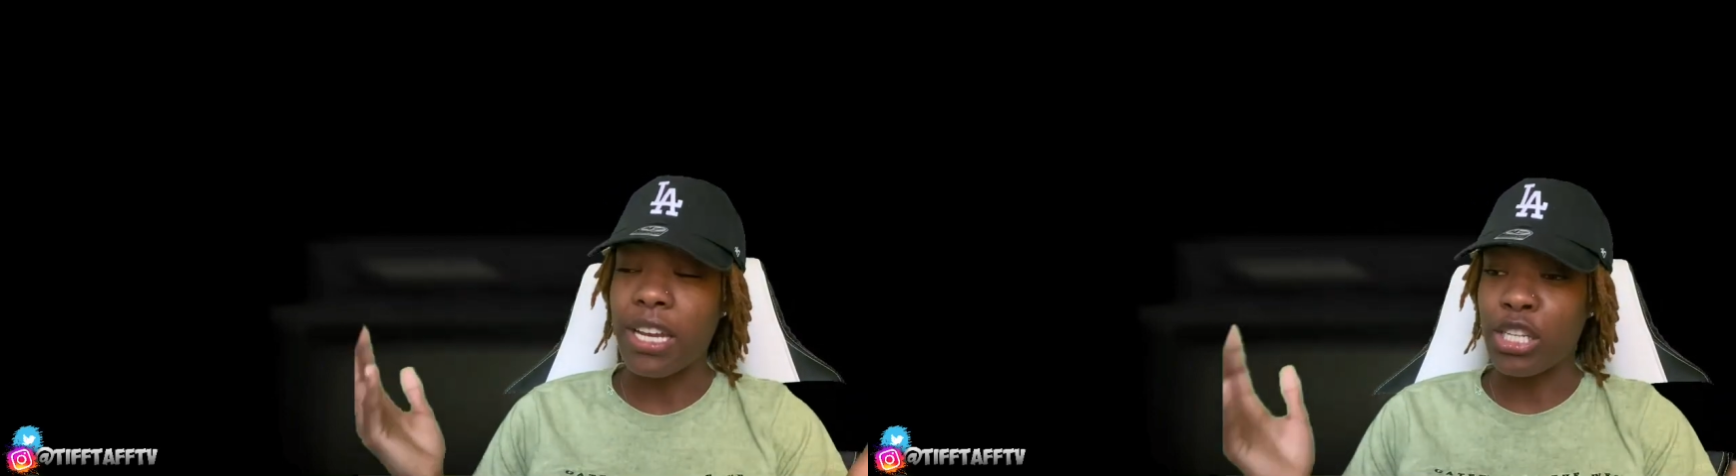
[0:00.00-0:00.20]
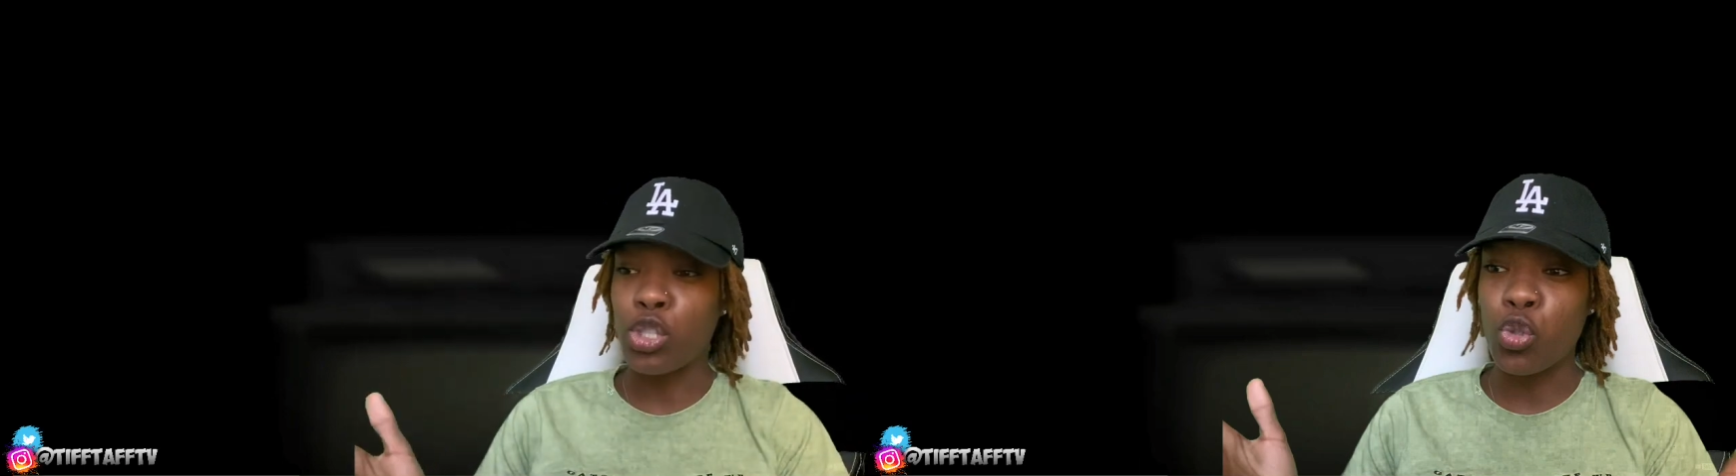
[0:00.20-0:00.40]

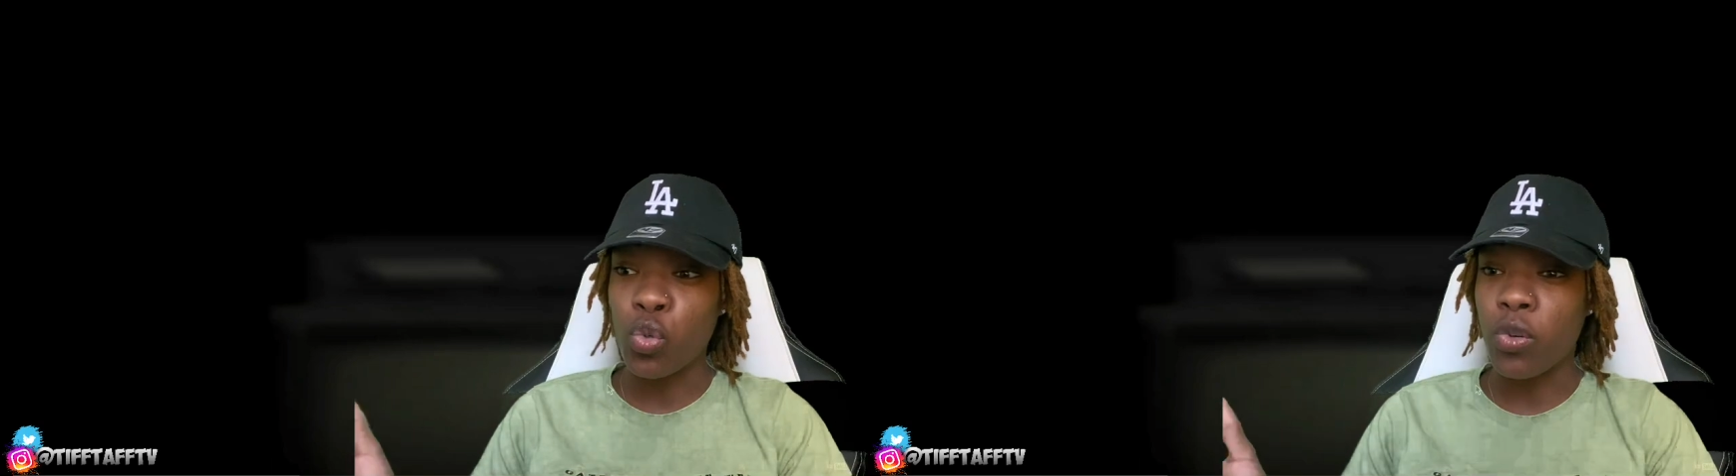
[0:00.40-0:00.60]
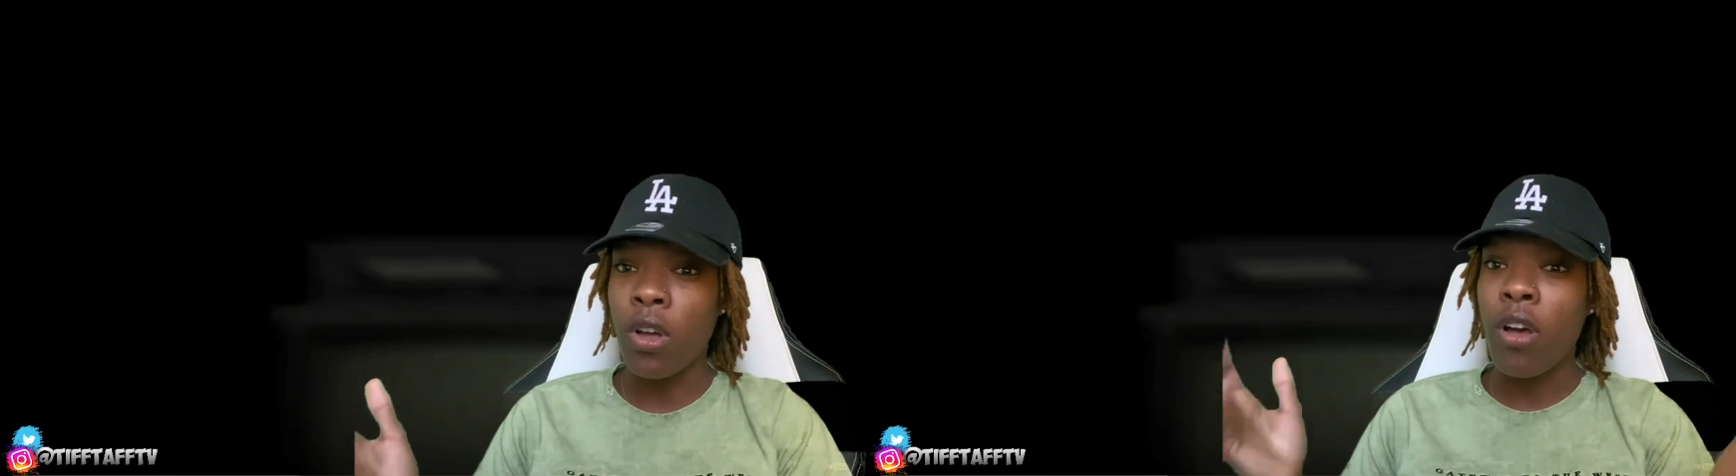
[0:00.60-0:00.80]
I need
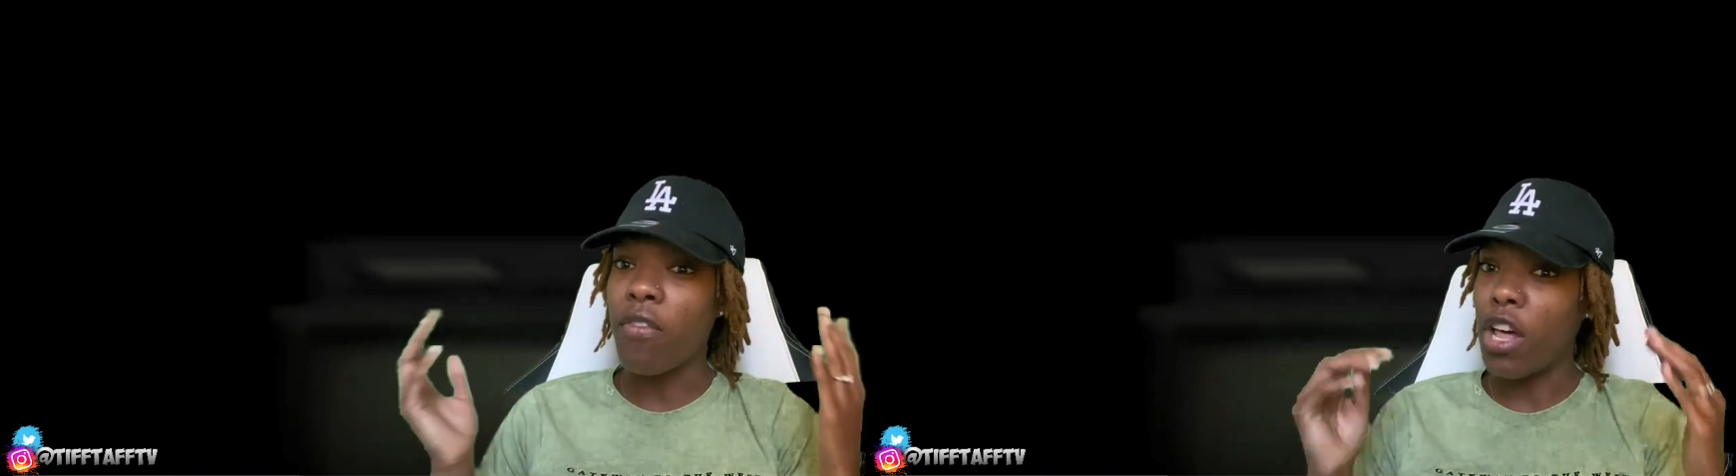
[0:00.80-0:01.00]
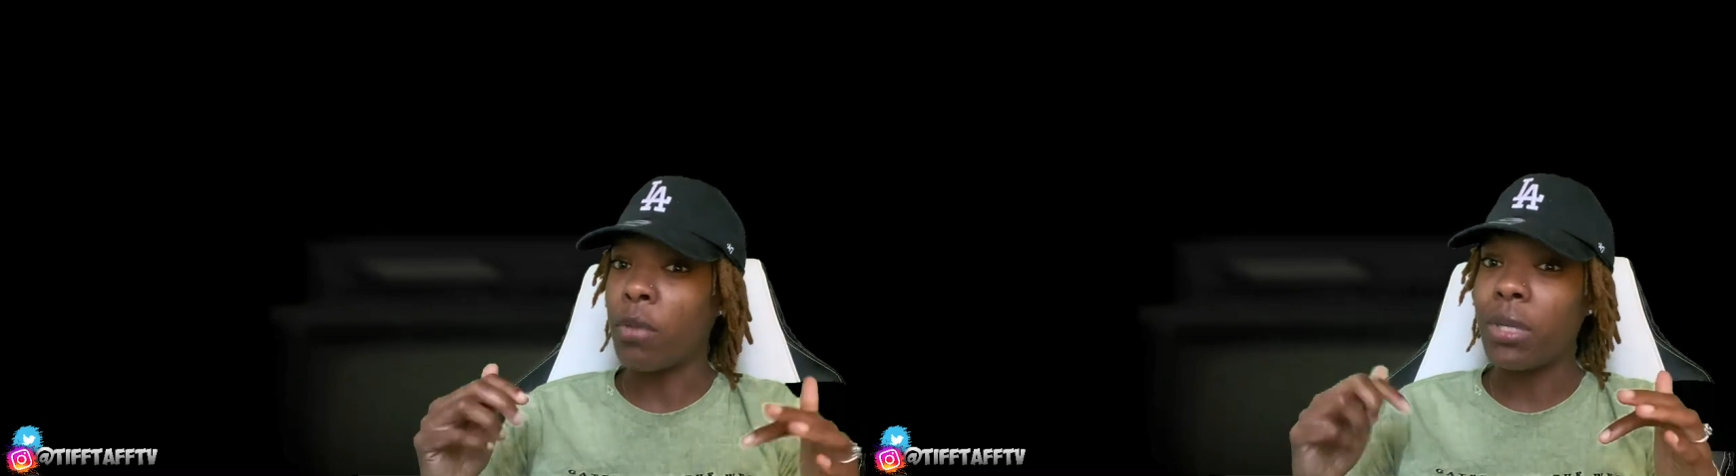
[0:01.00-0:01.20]
you to
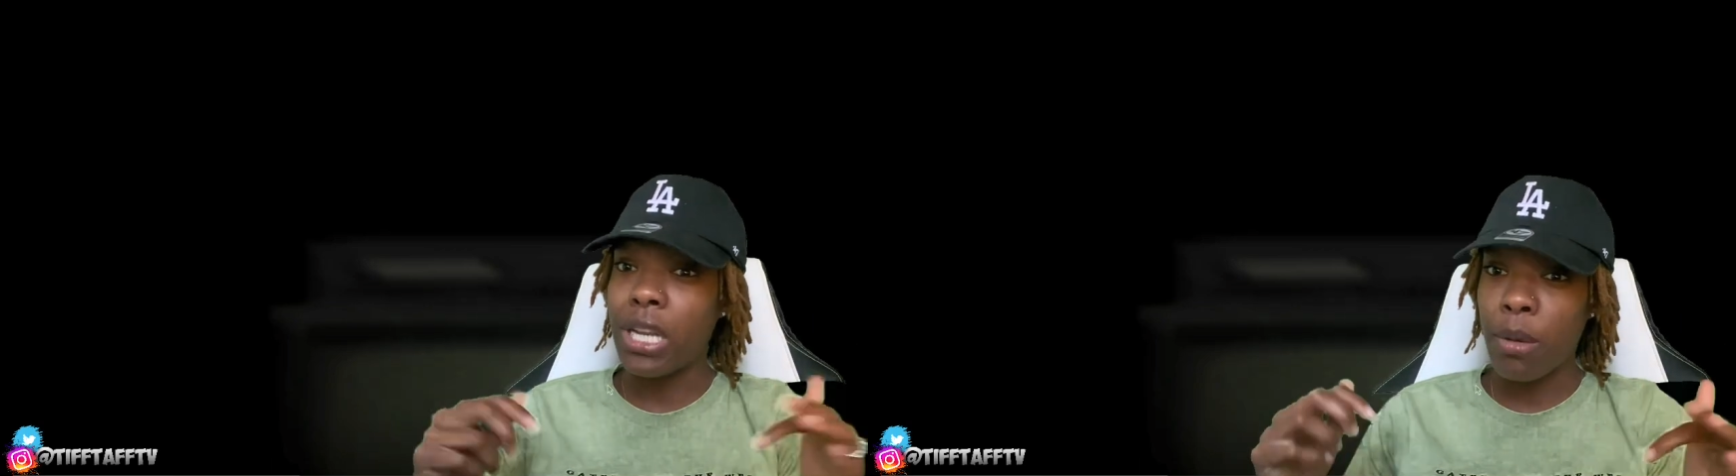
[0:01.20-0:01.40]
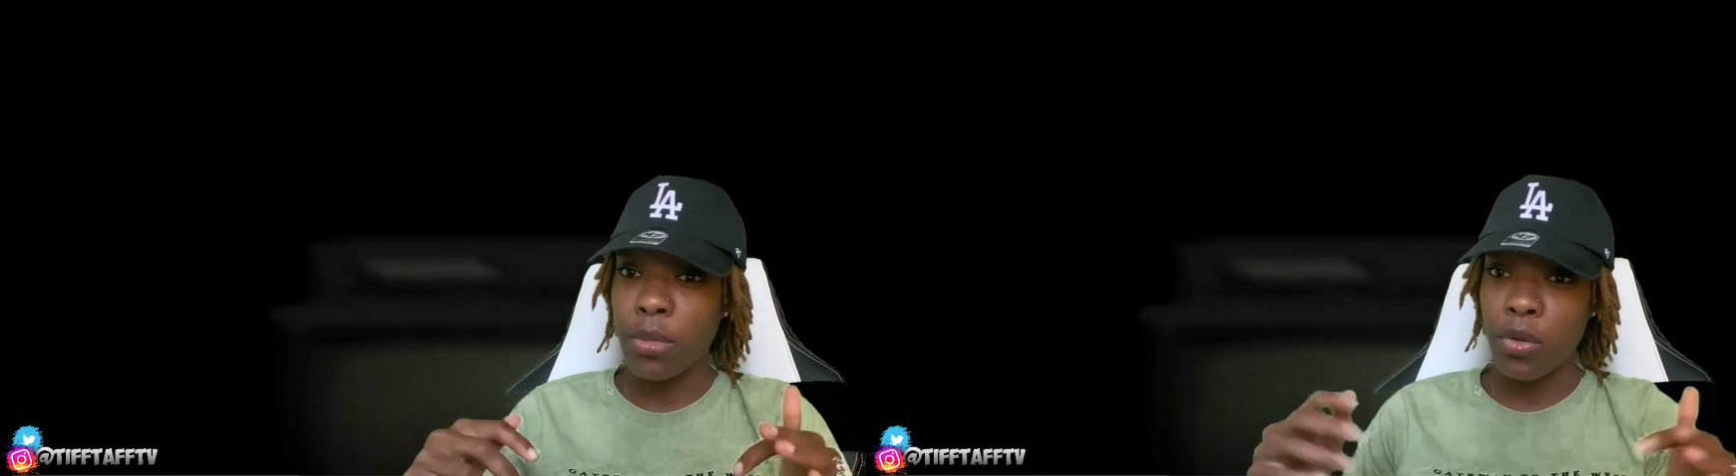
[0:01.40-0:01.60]
follow
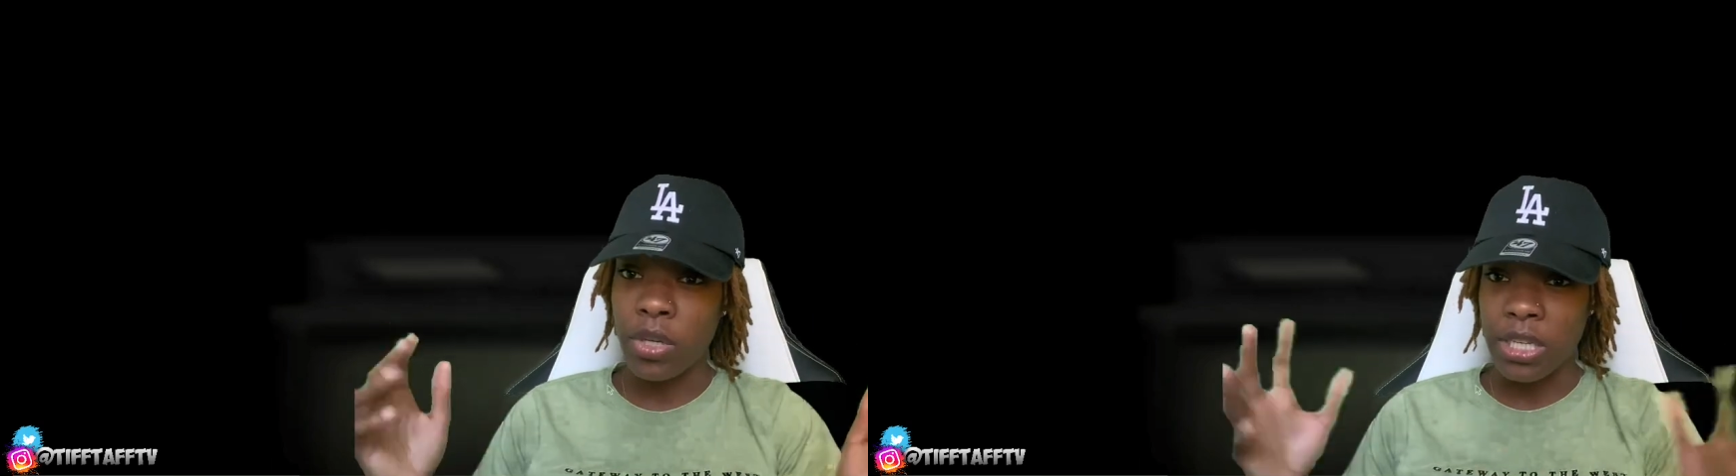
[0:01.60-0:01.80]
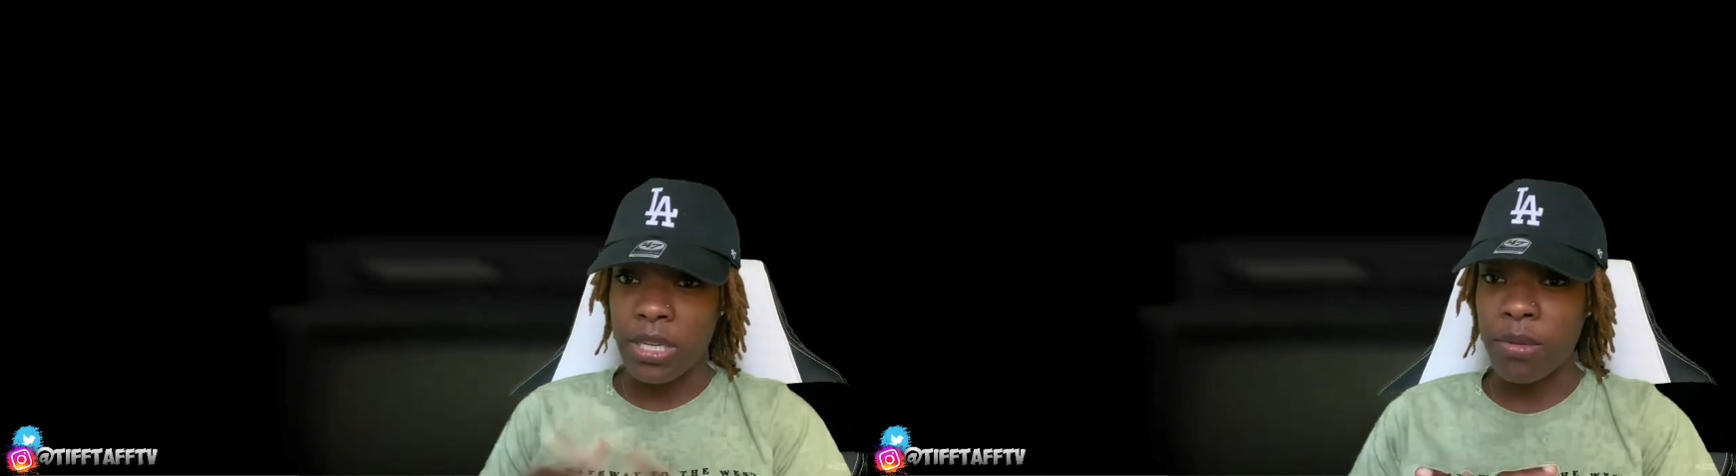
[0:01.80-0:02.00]
me down
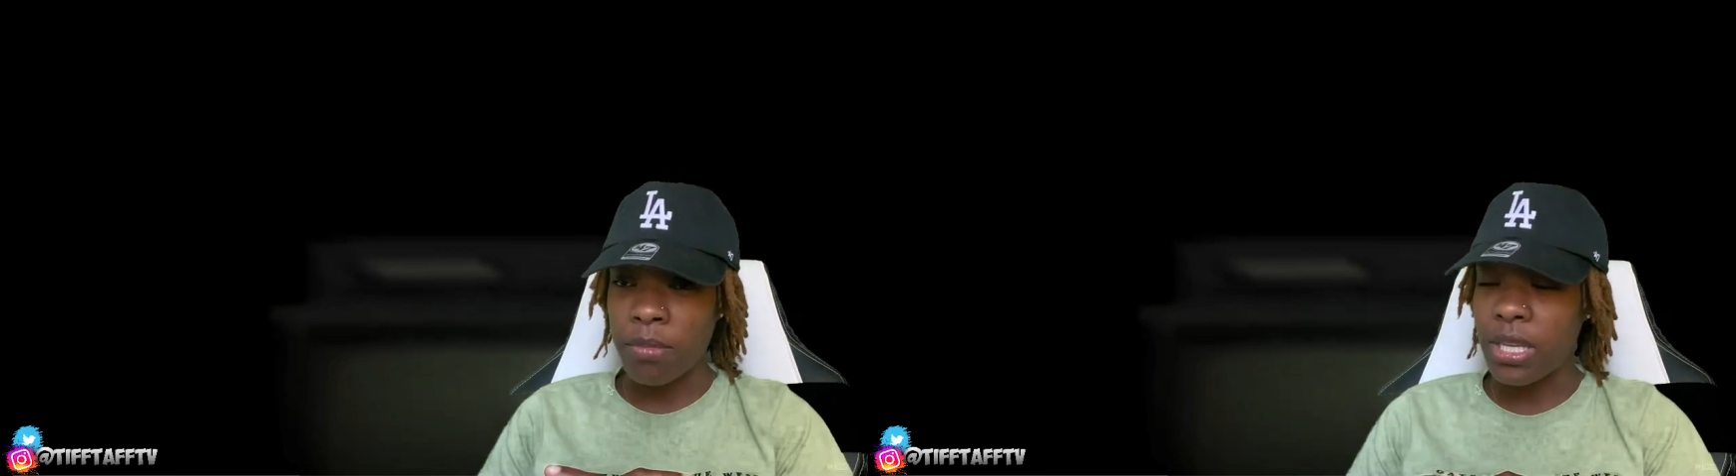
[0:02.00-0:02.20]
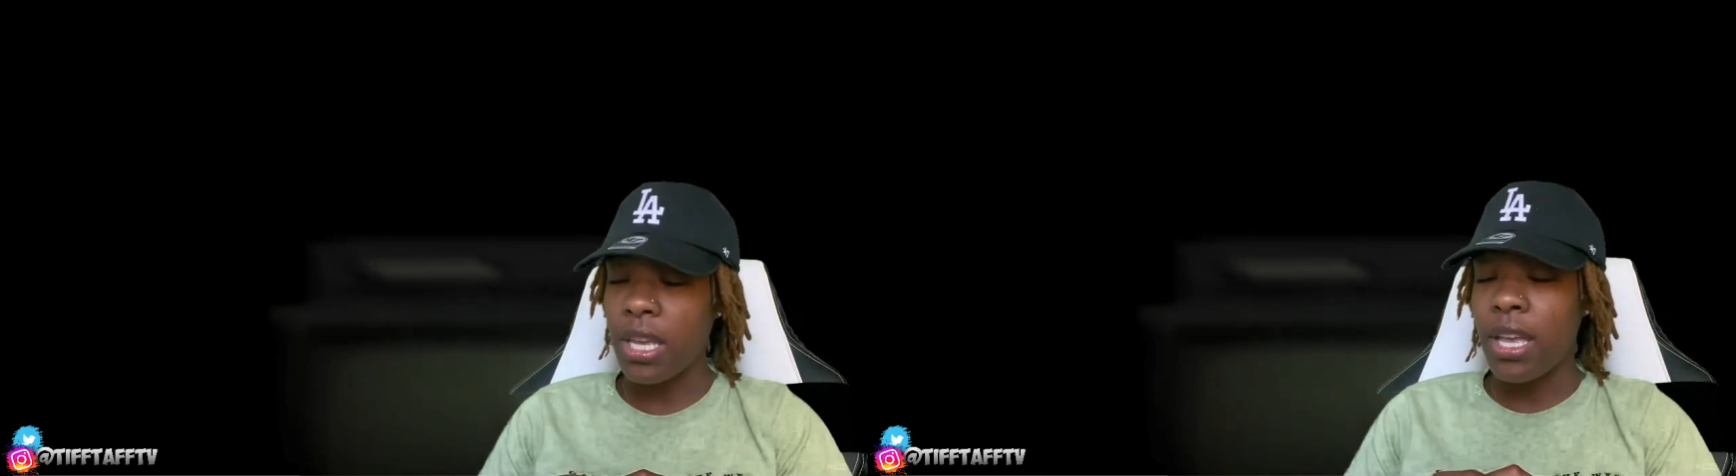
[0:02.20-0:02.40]
below and DM me.